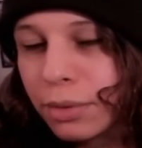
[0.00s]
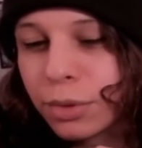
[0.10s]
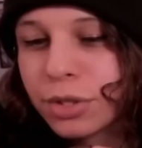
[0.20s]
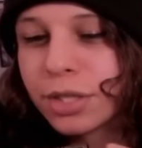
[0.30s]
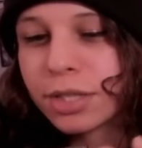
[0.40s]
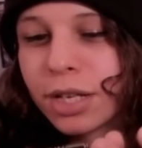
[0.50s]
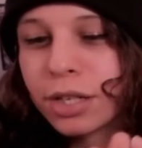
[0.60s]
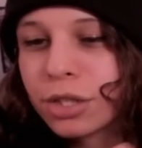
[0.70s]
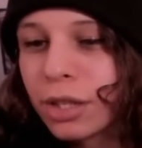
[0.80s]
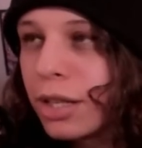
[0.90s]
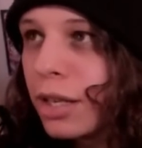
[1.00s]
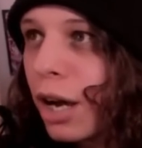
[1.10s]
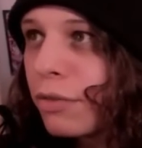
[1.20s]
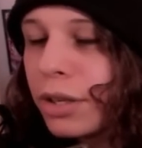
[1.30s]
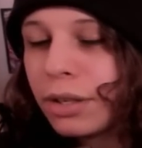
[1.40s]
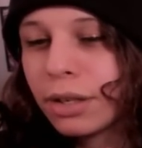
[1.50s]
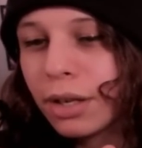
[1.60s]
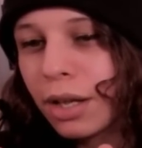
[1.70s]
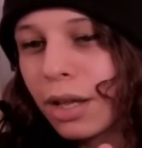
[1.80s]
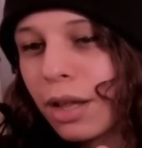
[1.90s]
which is essentially the oven
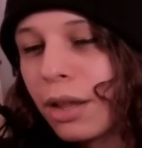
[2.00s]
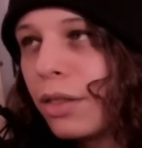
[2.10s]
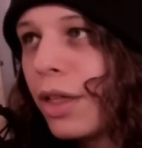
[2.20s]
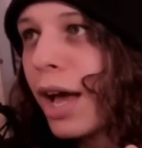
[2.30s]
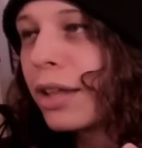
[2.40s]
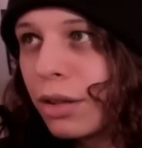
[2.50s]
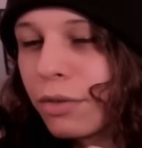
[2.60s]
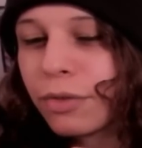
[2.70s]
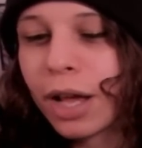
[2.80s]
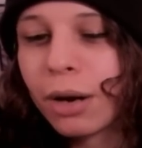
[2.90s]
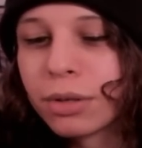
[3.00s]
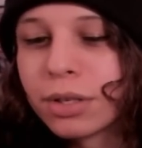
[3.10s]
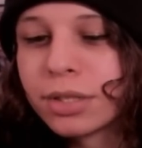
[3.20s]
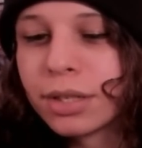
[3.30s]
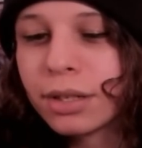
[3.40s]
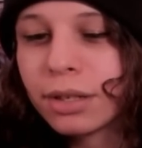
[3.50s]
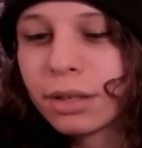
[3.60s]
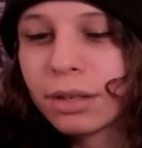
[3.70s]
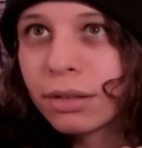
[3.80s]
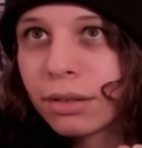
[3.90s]
that the flower is in,
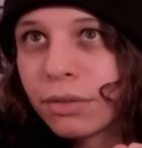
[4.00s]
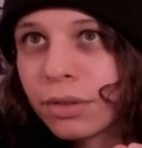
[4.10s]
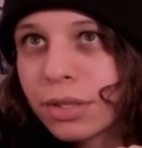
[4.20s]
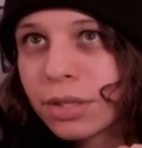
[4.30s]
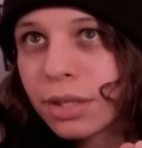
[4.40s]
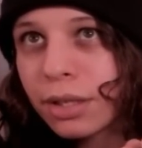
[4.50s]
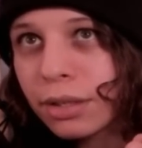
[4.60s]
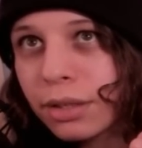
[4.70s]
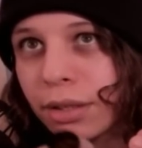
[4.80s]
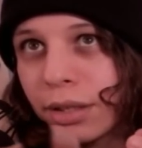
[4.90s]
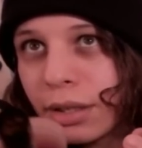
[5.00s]
see it in